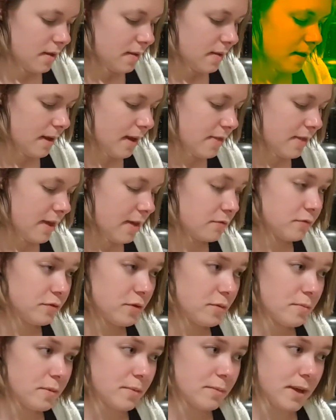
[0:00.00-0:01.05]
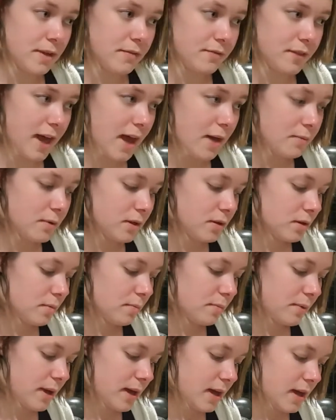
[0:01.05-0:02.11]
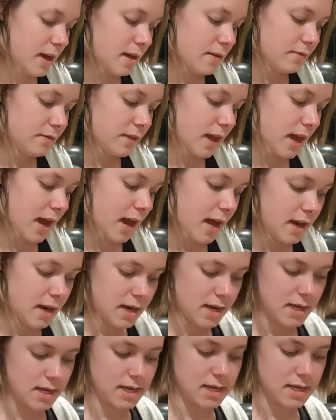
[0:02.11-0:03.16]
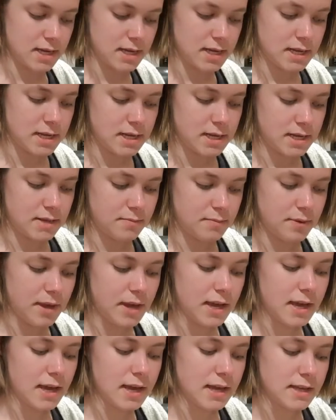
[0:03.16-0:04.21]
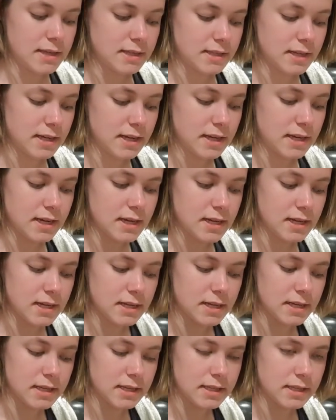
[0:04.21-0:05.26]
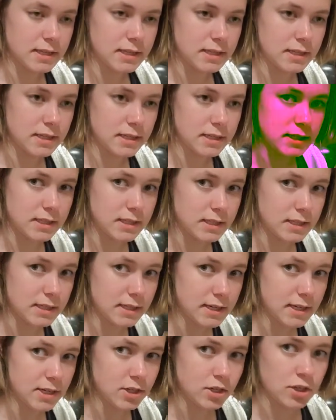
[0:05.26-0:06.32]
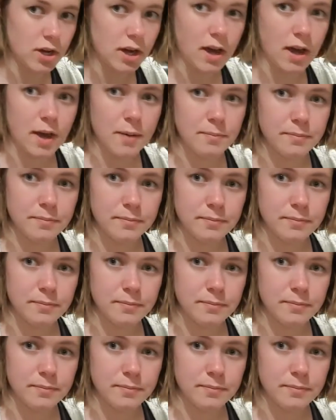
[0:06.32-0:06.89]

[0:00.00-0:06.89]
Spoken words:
And then from the B flat, we go B flat, B, C, D sharp,